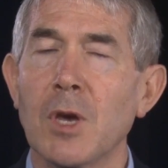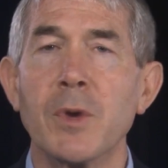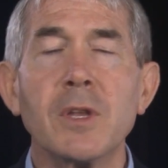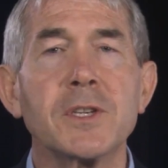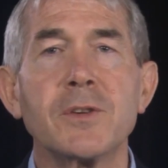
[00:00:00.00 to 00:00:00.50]
and
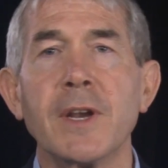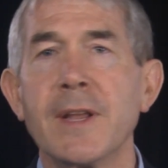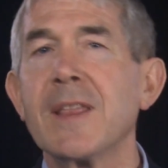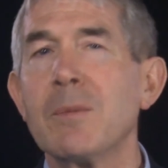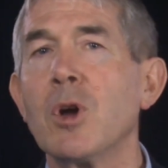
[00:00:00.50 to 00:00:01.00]
we illustrate
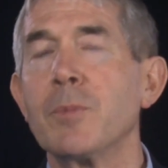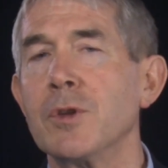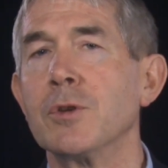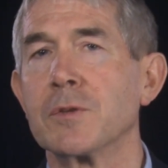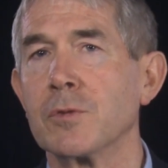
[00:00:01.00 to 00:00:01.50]
how they might
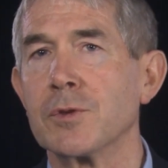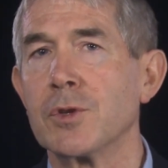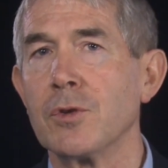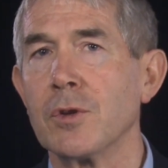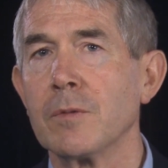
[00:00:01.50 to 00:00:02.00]
be useful
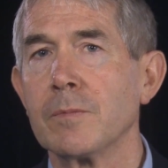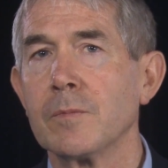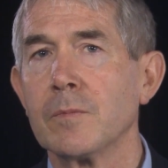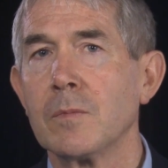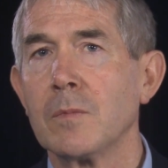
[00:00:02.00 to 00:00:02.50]
to you.
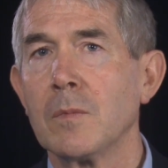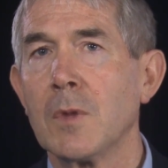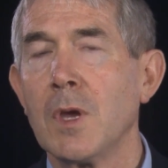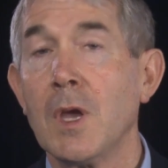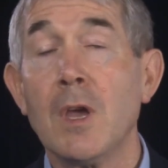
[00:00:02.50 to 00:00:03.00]

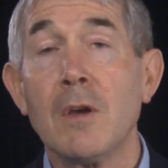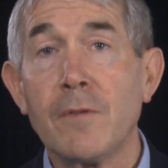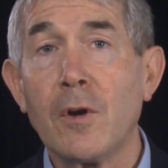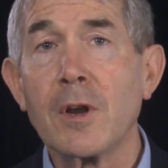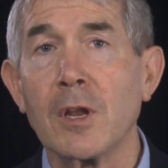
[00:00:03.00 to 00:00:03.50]

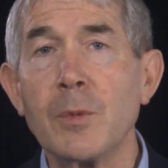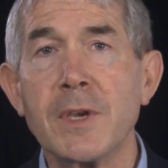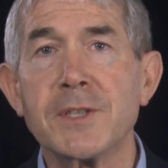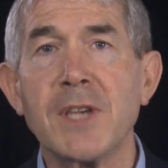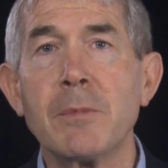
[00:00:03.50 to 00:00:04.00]
Finally, we
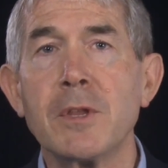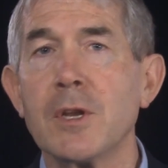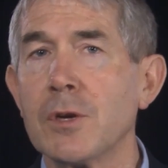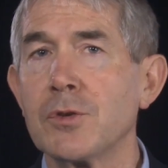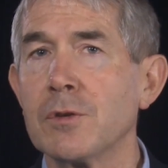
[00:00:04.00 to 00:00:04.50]
examine the
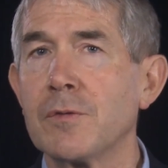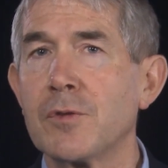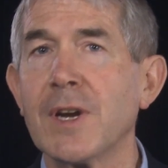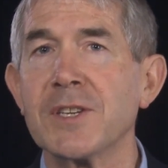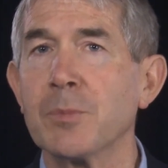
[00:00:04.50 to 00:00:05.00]
notion of
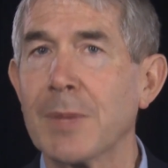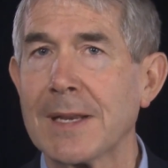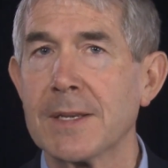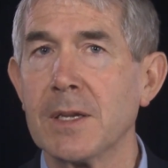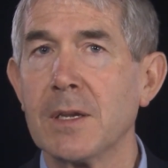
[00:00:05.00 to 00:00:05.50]

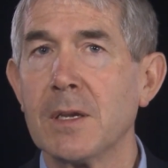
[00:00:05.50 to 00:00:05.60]
traceability,